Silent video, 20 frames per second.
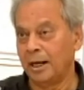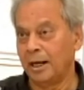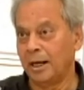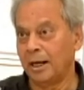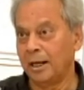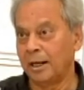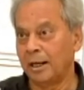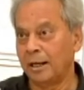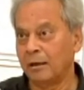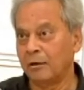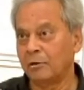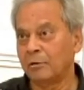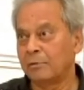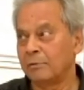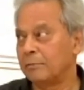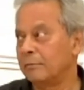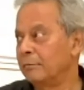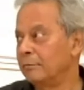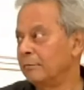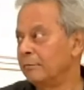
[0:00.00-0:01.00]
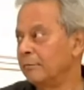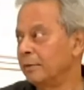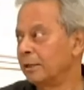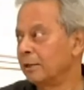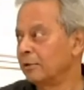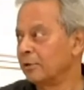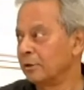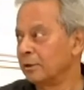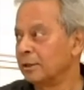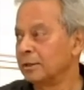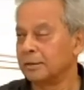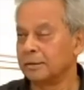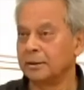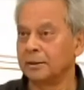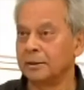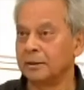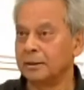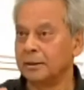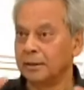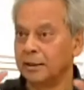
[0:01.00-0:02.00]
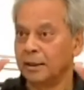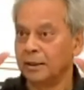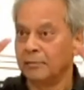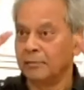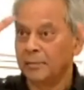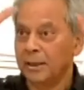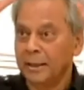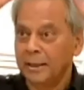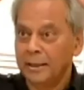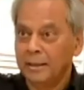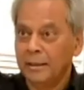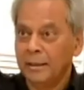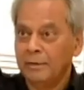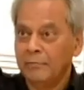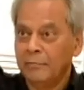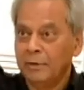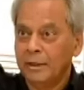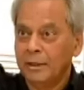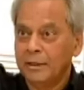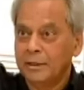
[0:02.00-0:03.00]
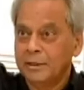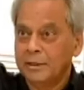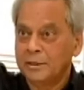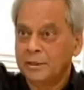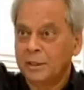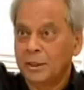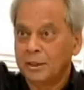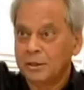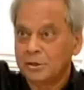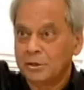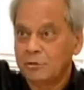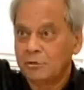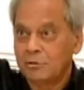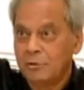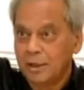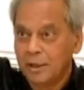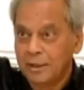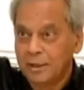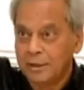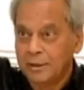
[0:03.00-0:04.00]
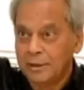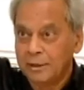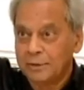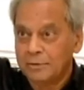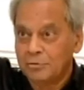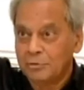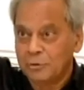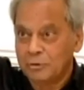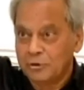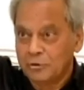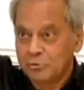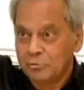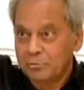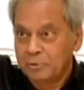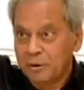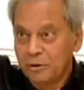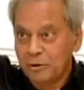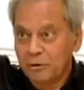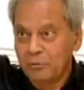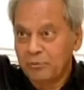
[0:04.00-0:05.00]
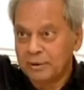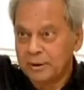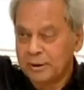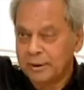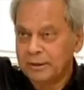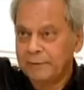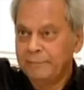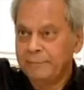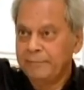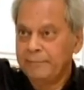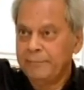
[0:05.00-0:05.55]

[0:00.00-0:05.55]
are not made on earth. They are made when stars collide. It's called supernova.